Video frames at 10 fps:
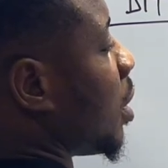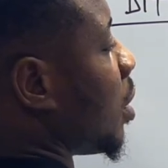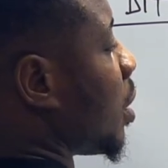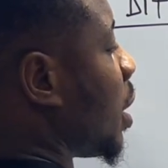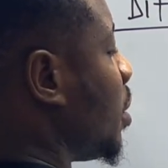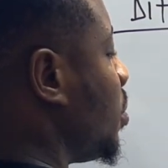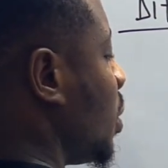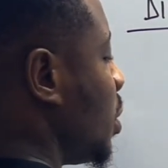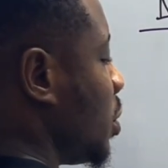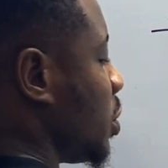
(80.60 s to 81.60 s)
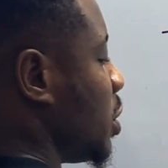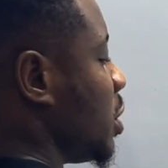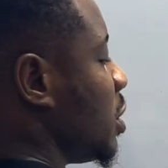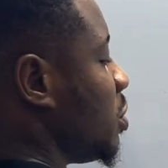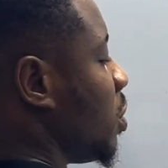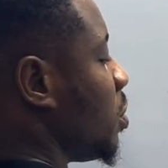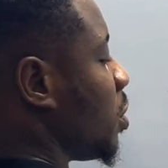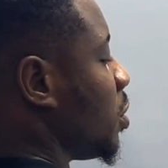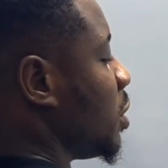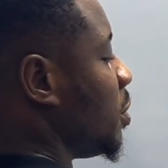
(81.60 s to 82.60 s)
Okay, so this is what we
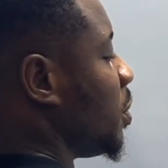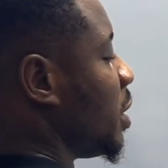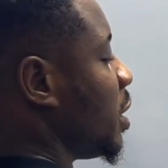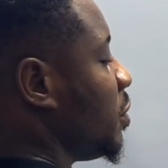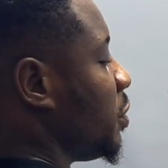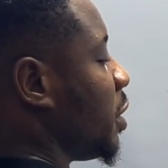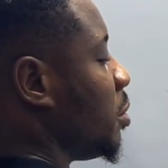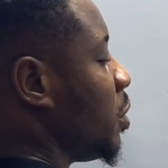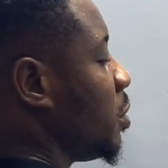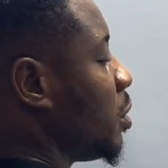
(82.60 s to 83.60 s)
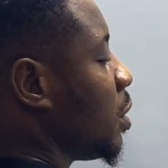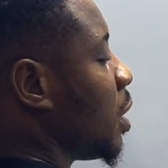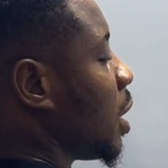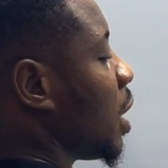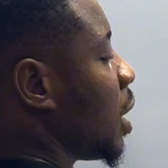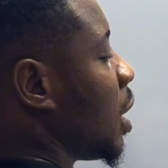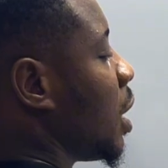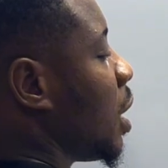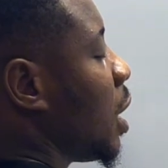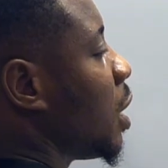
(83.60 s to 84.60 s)
call the dependent variable,
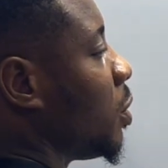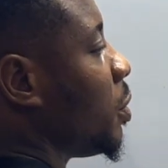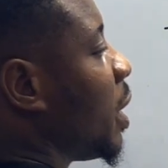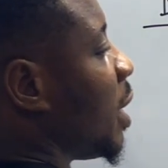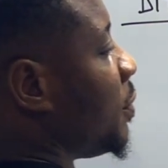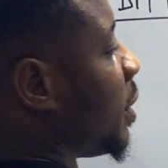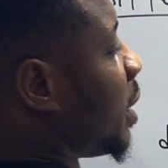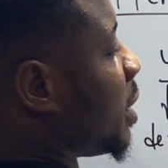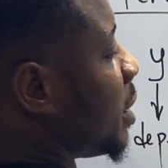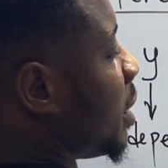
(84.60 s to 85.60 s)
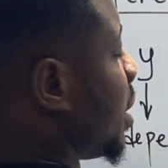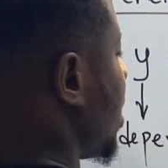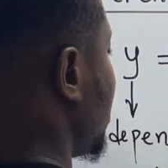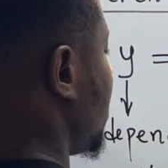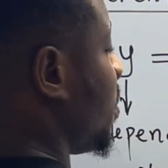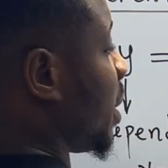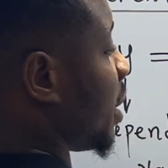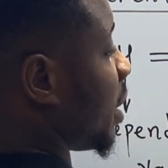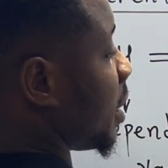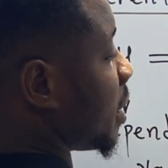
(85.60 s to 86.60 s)
and what we have here is the
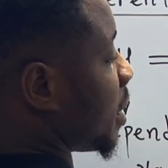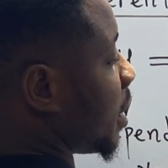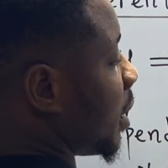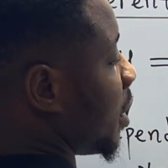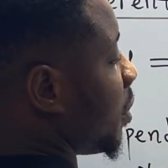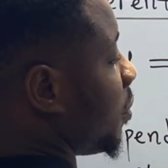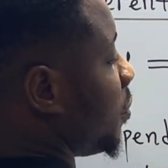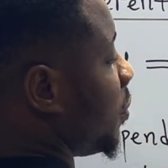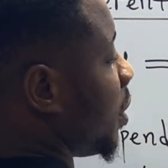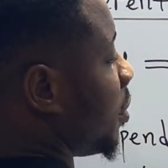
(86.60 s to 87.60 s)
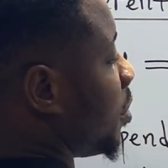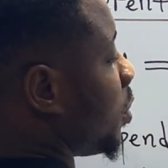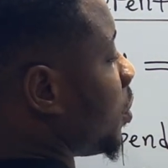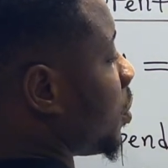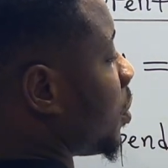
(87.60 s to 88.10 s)
independent variable.